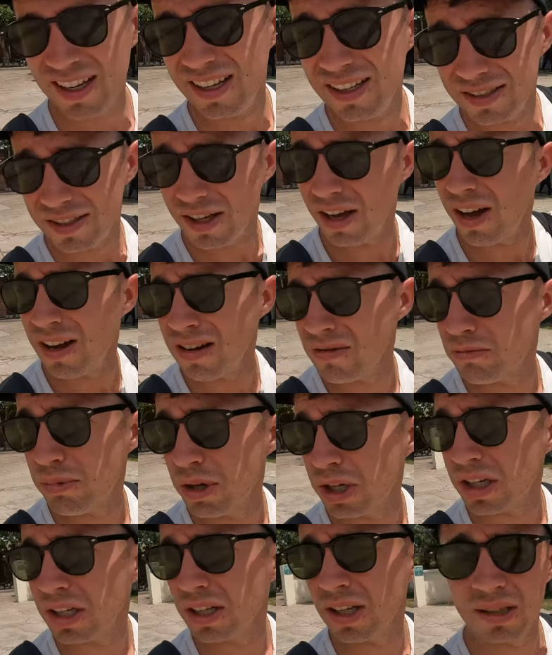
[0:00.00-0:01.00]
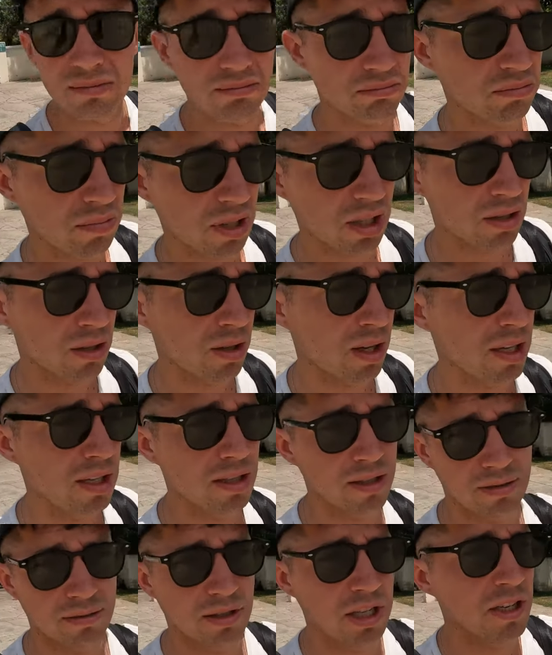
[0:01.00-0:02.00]
I was, oh, I didn't book it yet. I don't know, I
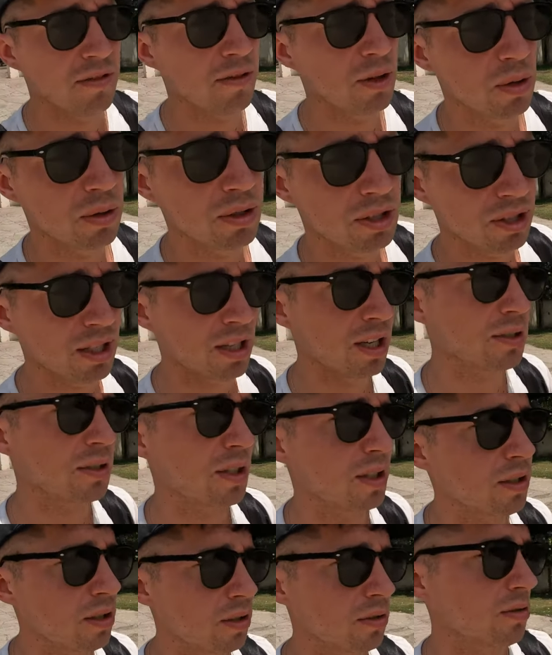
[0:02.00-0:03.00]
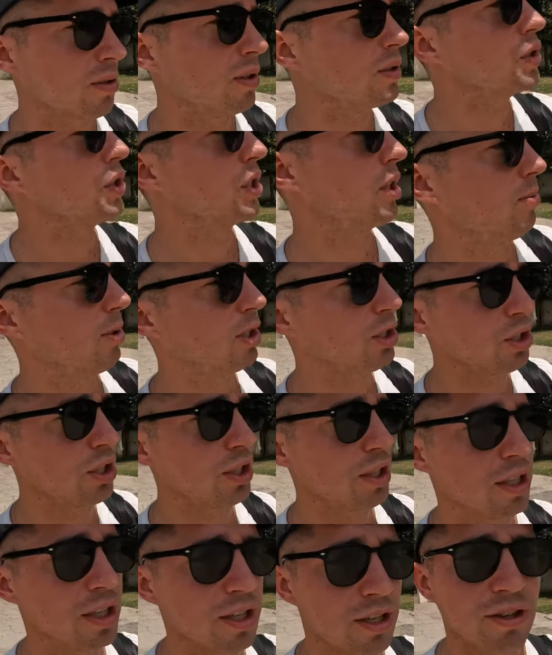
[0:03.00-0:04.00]
didn't, didn't even know which city I was gonna go to. I was just gonna make sure
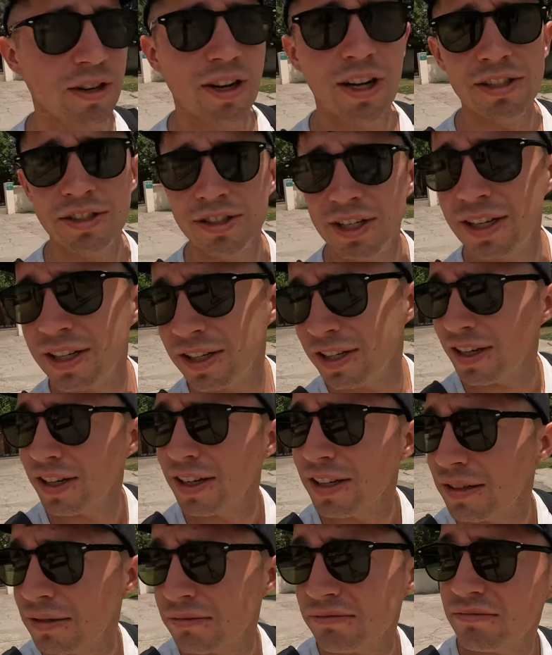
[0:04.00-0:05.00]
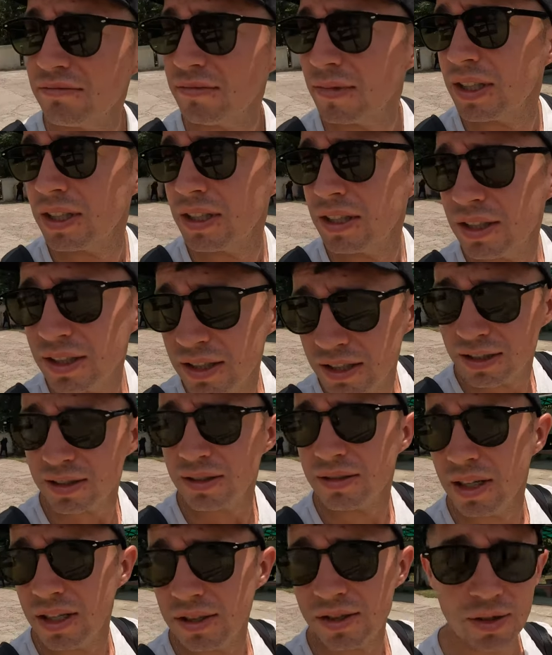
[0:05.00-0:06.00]
I could get across and uh,
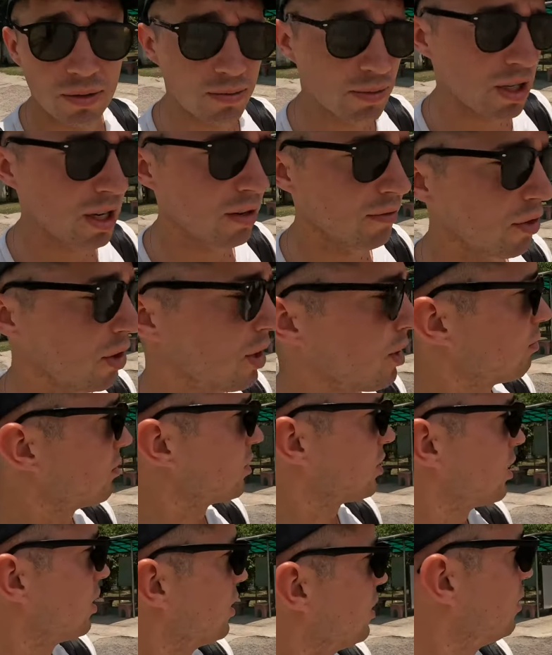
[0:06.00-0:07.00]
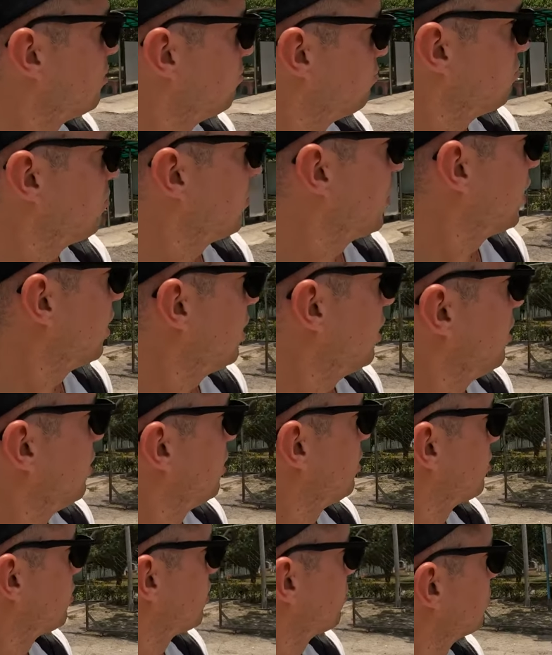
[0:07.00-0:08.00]
assuming everything was good
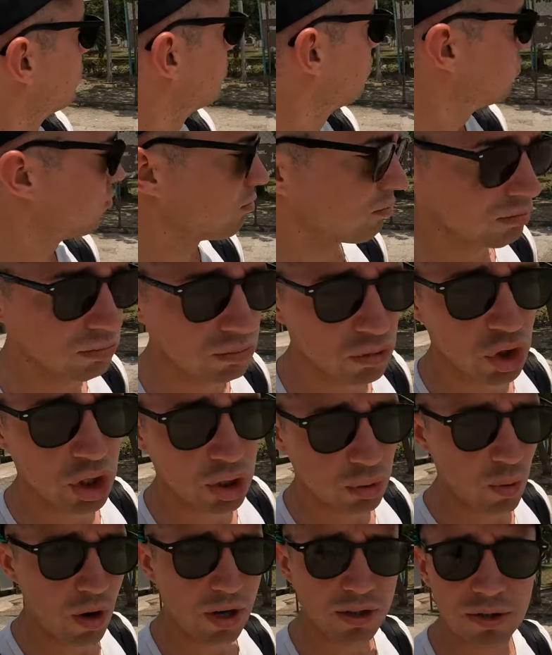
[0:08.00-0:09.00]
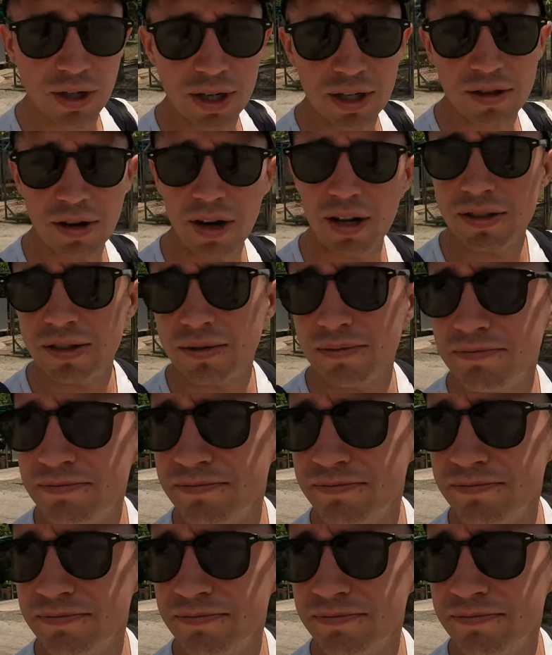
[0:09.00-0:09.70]
and just walked right across.